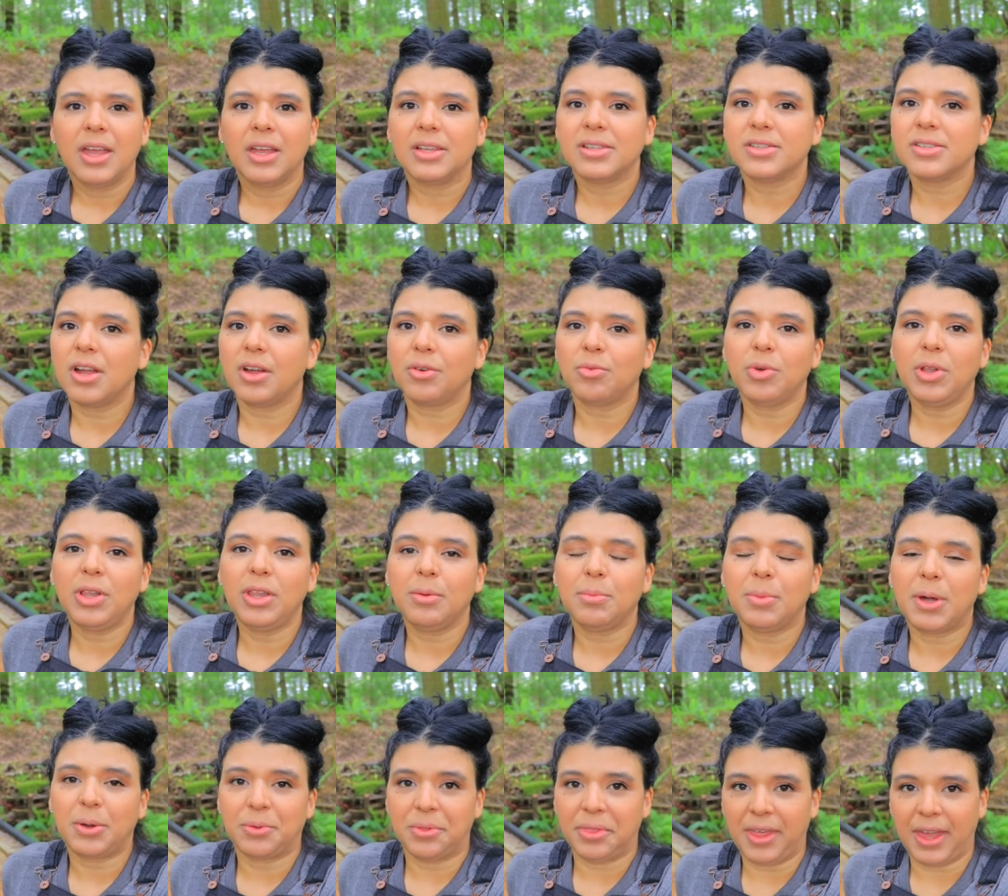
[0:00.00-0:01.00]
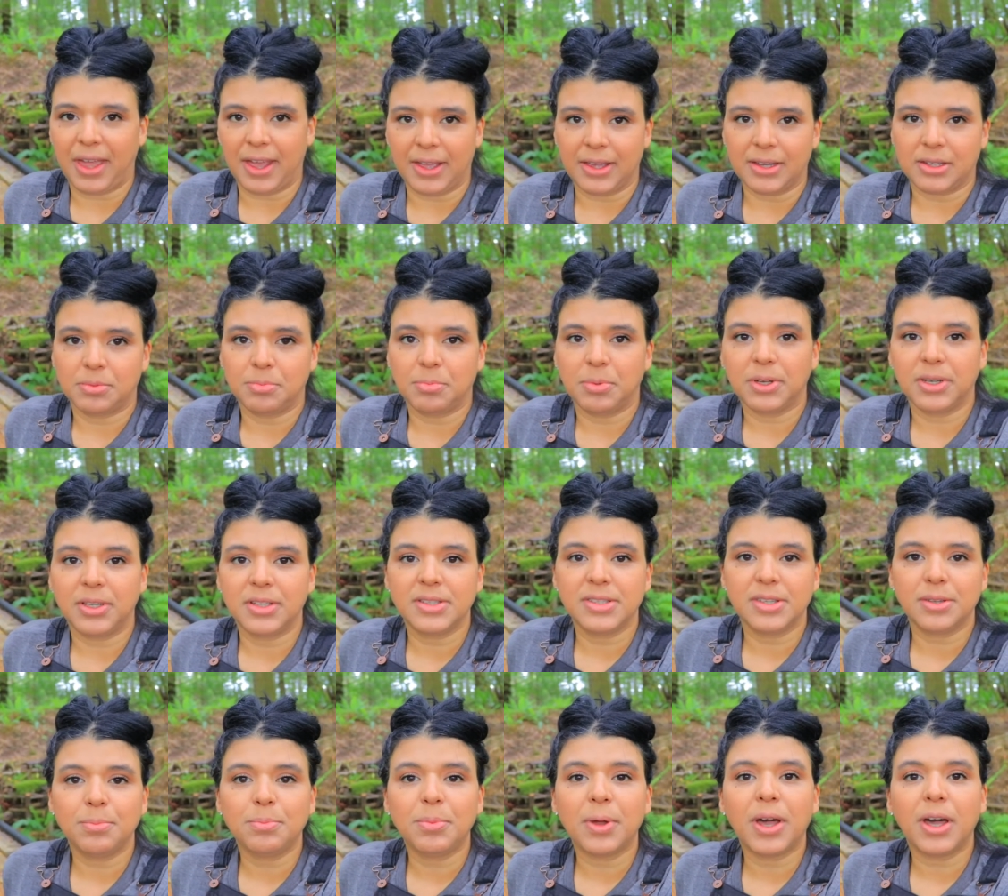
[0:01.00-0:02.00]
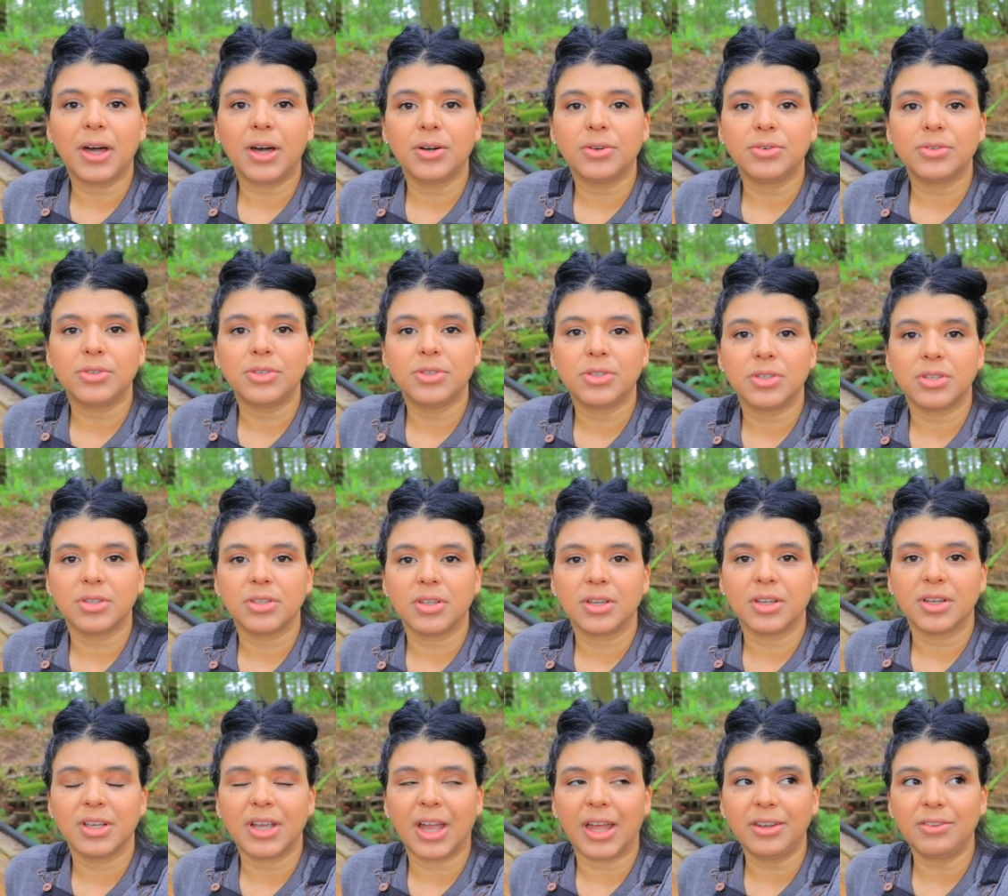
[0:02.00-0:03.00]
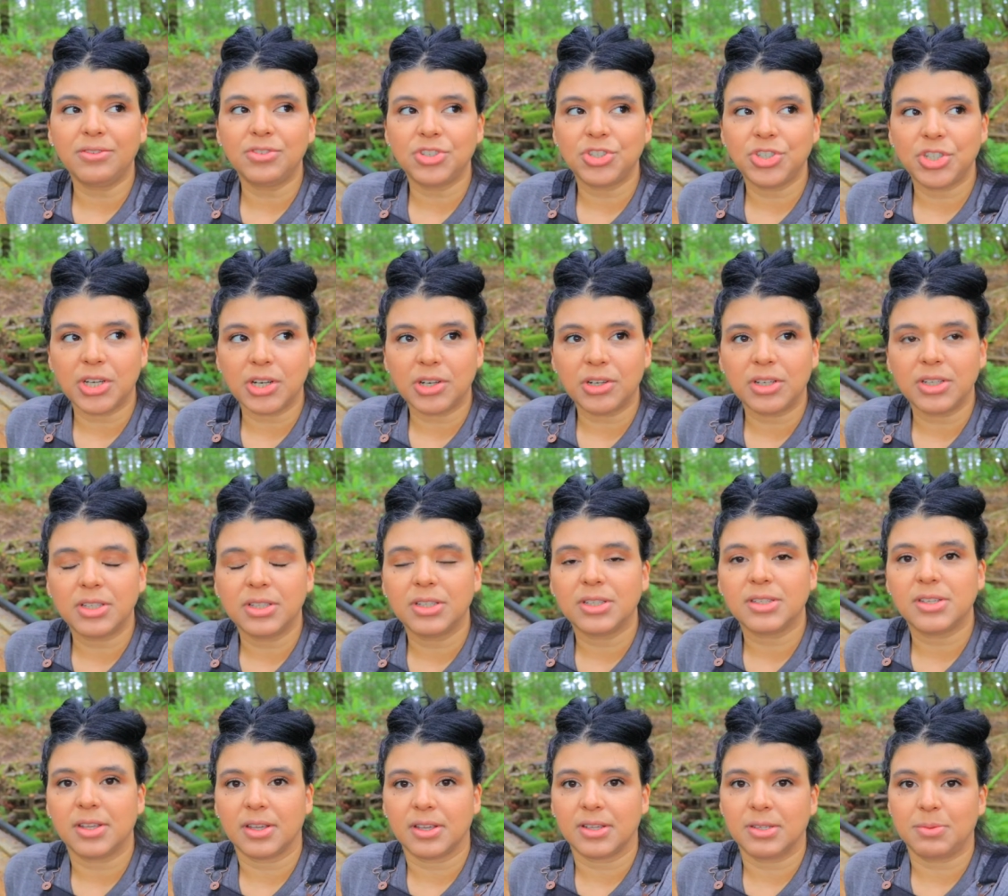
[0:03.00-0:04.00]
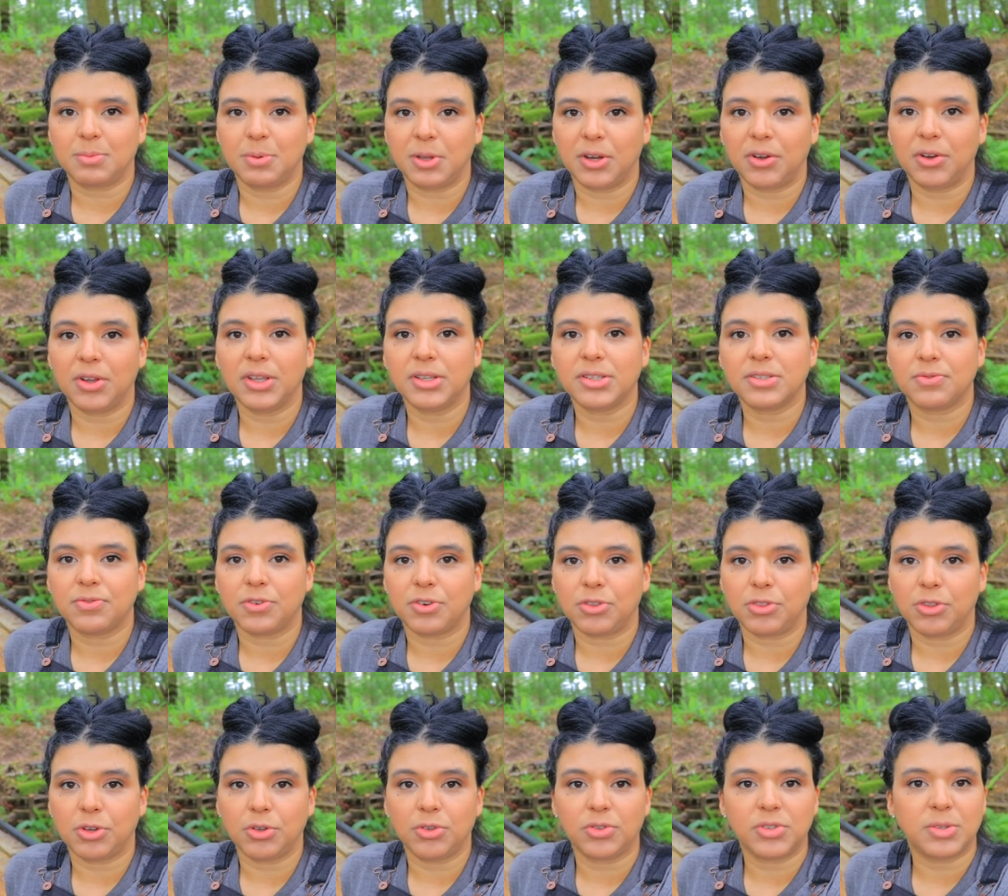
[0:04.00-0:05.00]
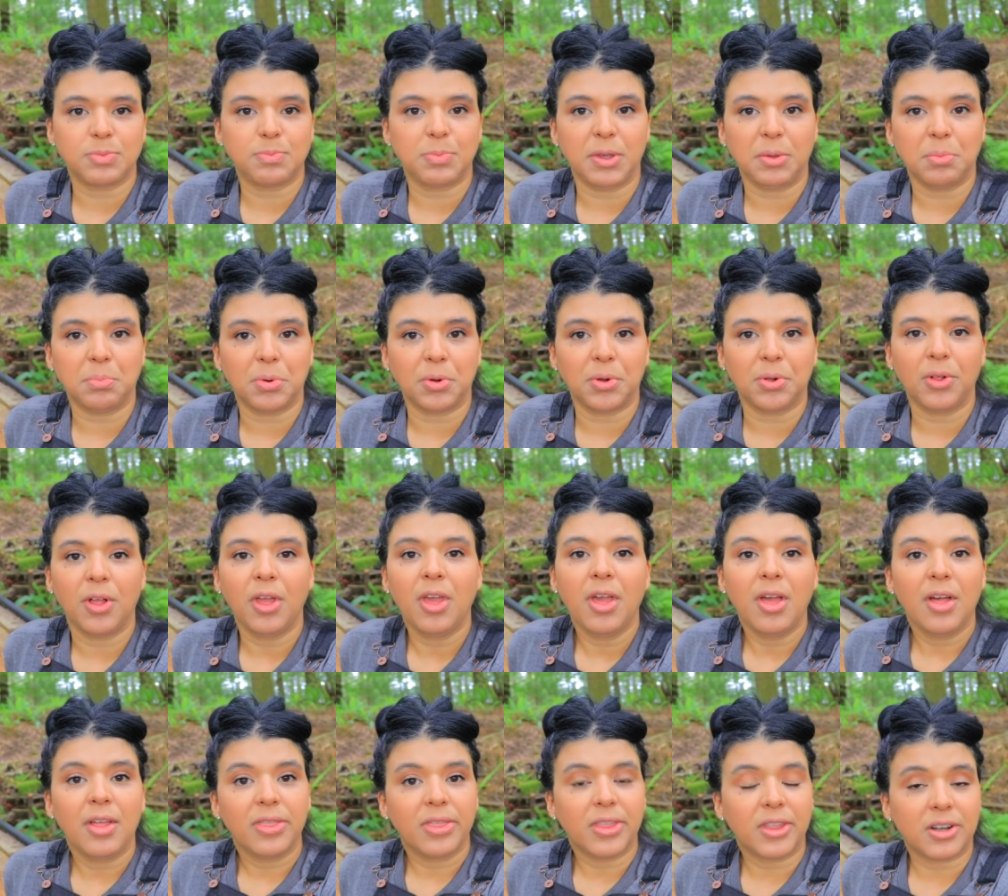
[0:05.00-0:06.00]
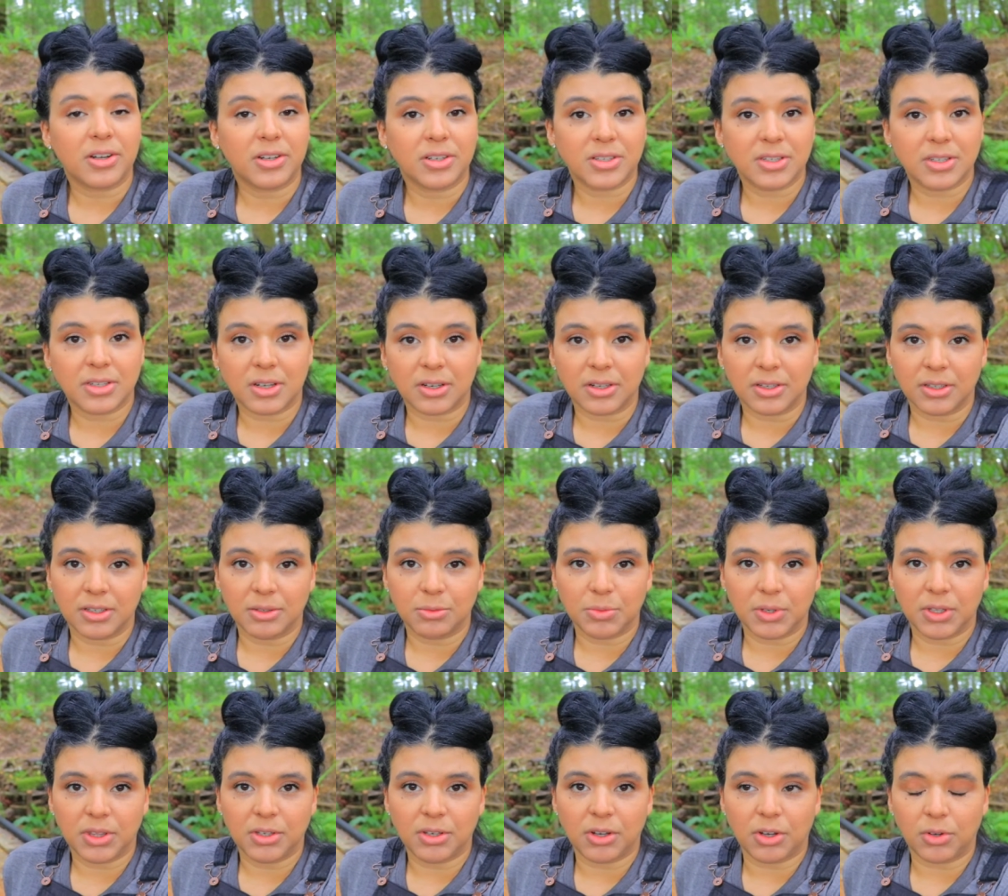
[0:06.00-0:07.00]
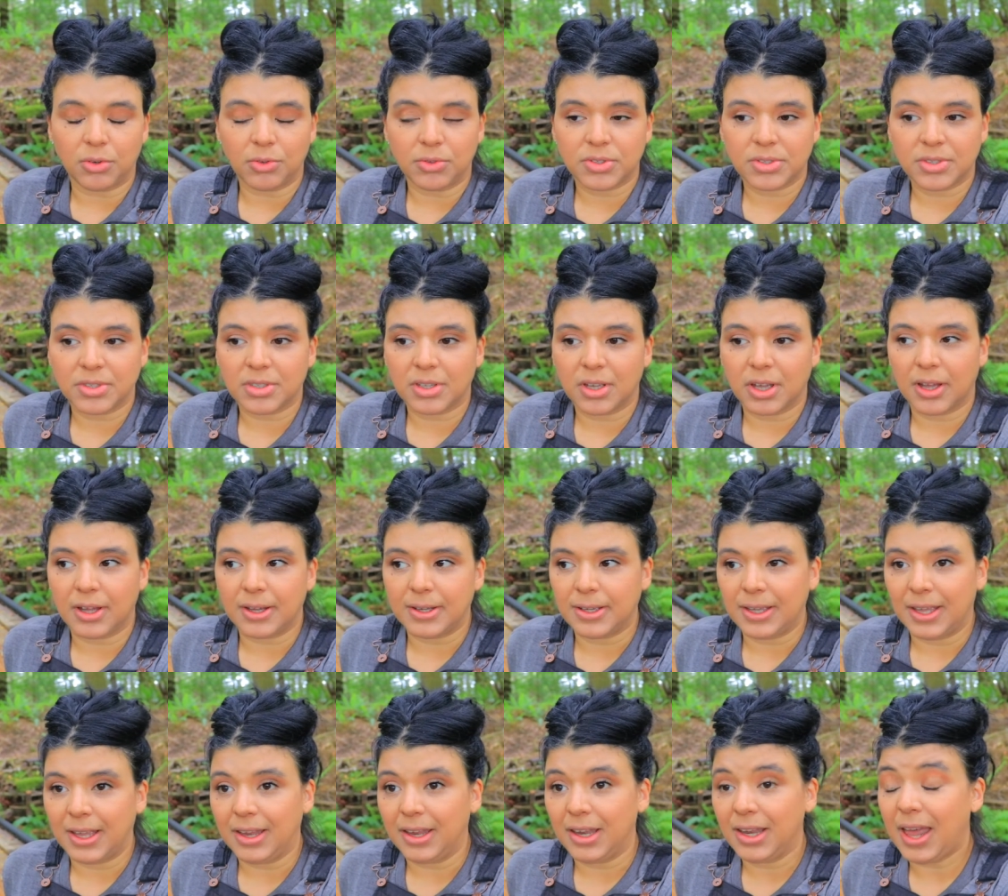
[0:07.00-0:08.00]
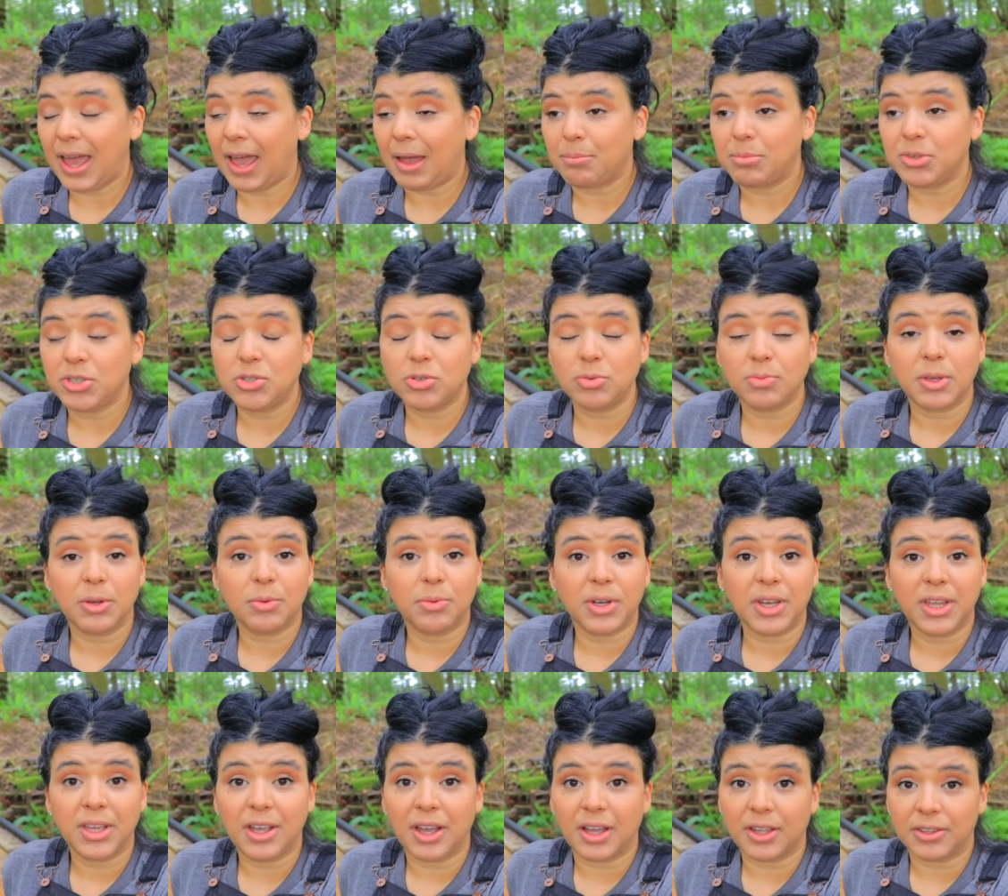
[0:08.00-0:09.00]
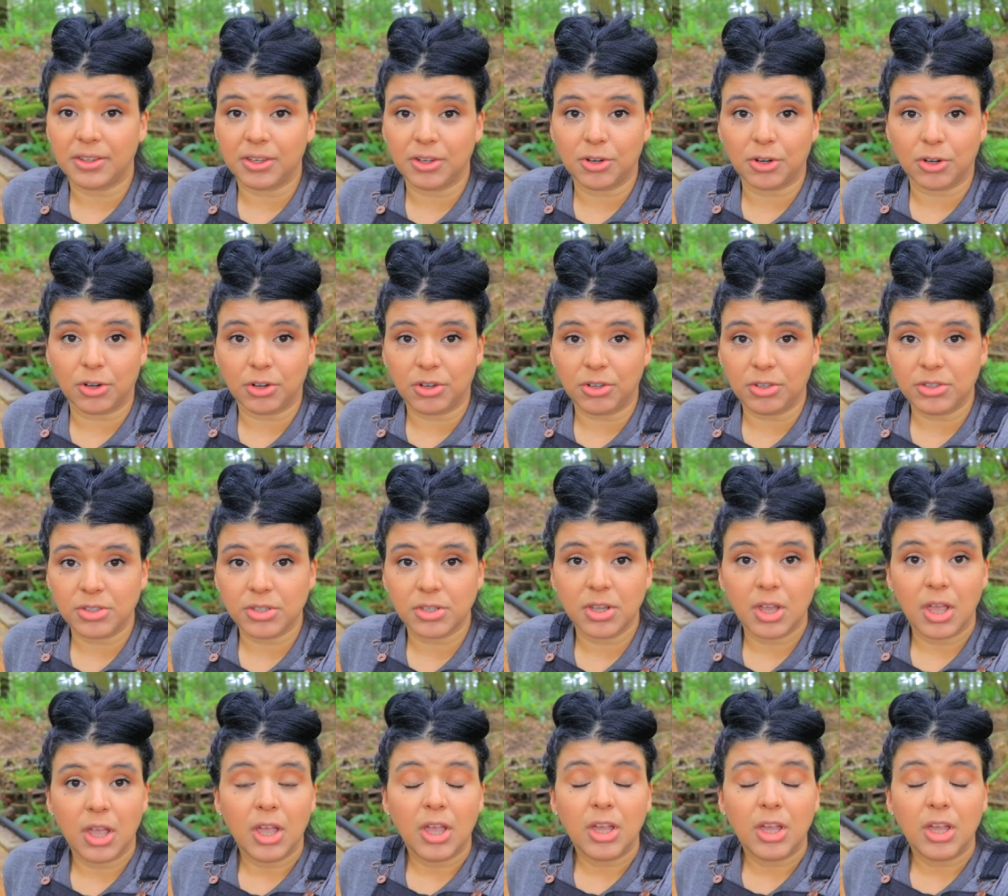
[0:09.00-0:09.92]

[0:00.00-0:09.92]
it's not really about that but it's about kind of sharing this experience for those people that are starting with goats. Uh, it happened to me when I got the girls.